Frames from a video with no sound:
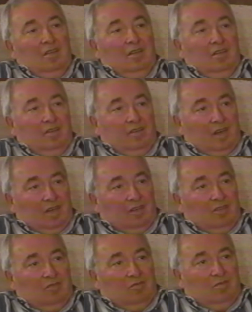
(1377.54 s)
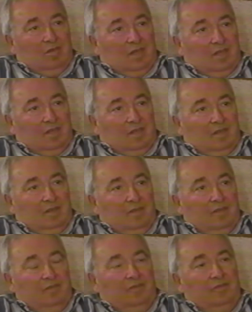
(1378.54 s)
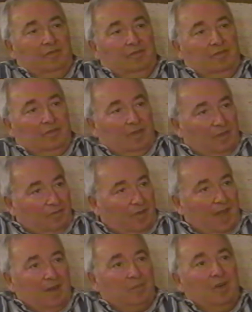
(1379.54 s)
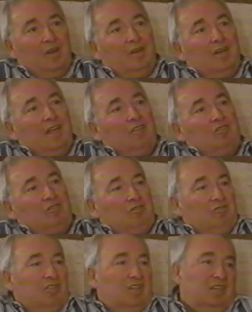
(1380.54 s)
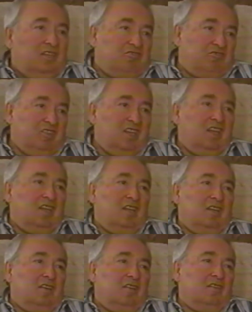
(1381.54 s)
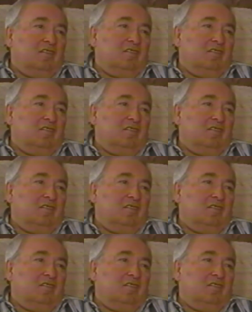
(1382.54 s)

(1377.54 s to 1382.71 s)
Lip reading: I ran to a farmer, and I used to either sneak in